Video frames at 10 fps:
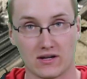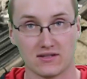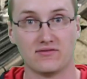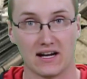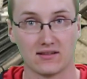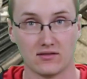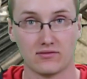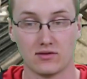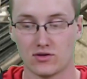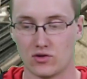it's
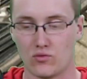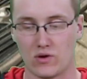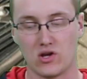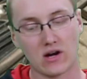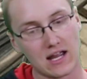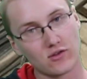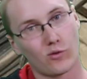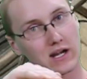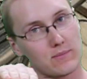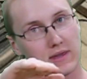effective. So when you're at
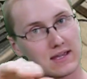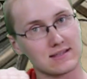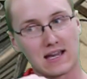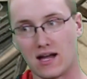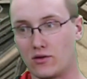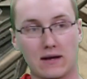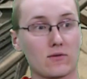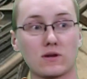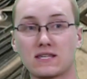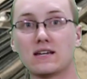20 PSI, no matter
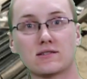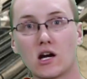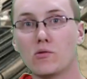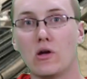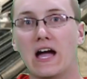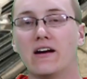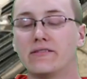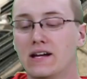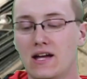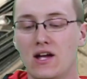what size turbo you
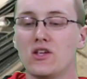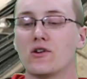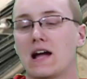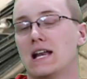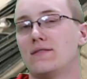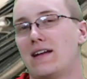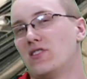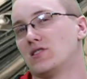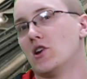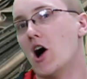have, you're kind of at
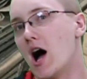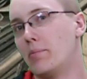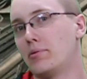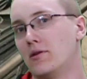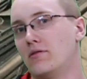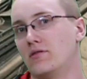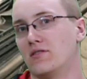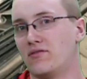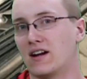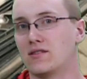the top of its
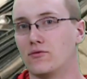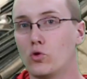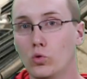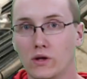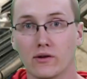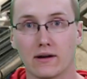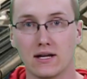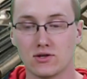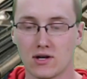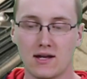effective cooling
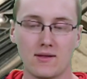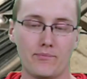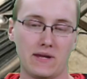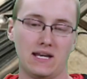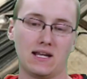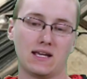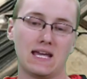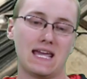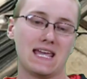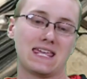range, meaning
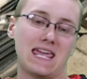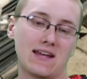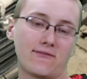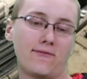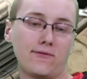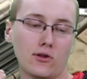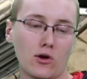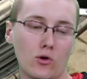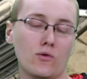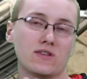it can't
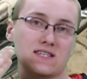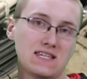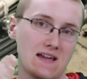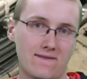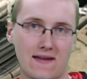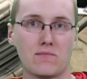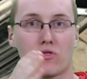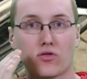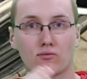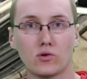flow the CFM
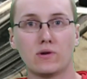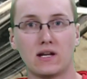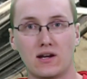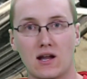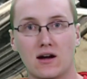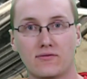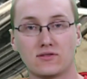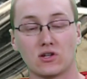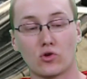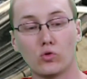through it enough
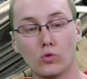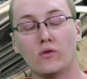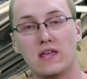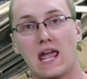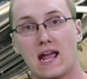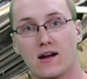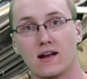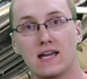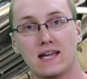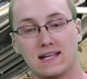to cool the
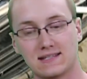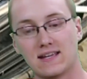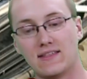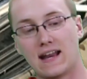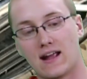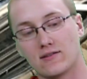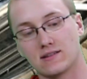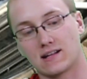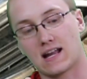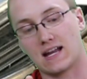air. Instead, that air is
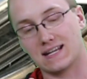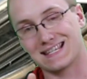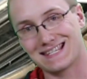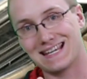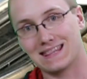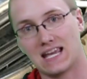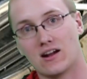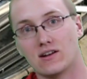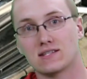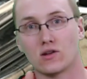going to kind of sit
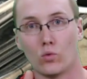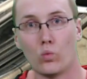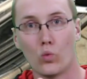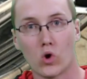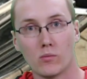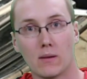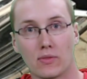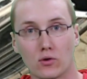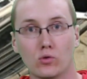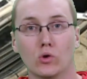there and it's going to warm up
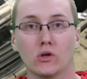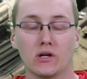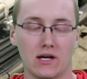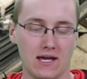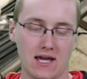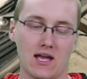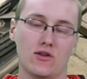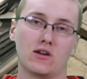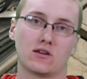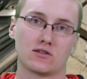the cooler, and
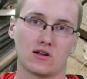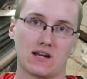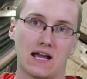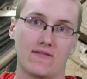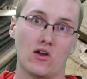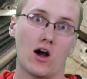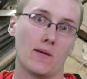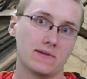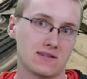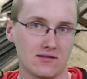you're going to start to have the
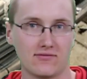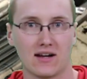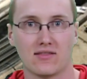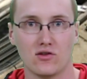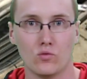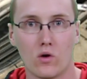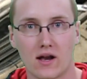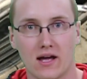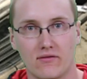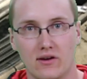opposite effect that you
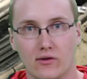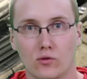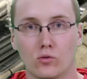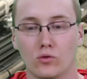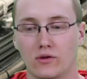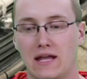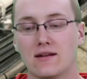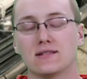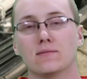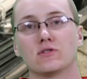want out of an intercooler, and the
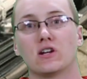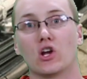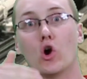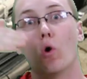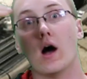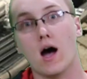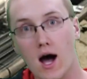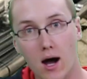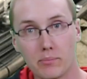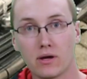air temps are going to go
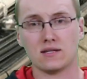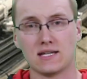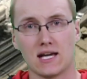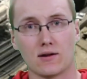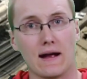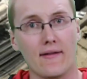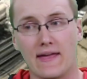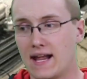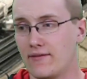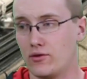up. To get around
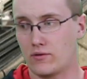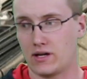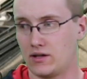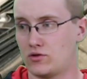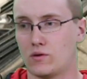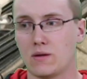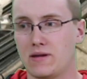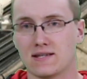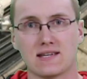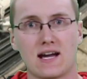that, if you're running
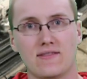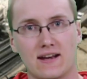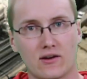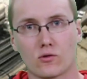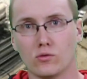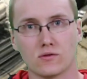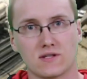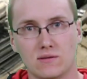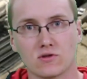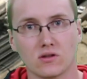20 psi and that intercooler
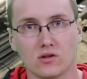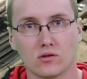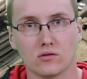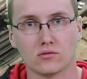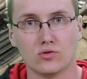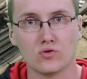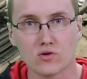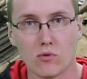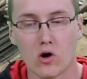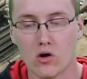seems a little too
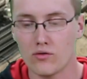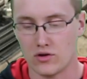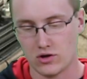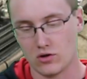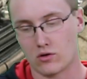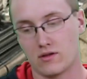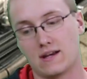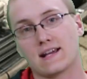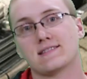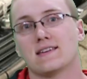small, then you go to the
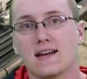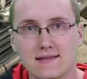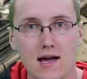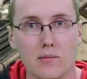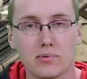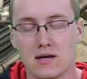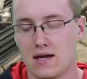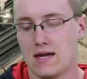next size up.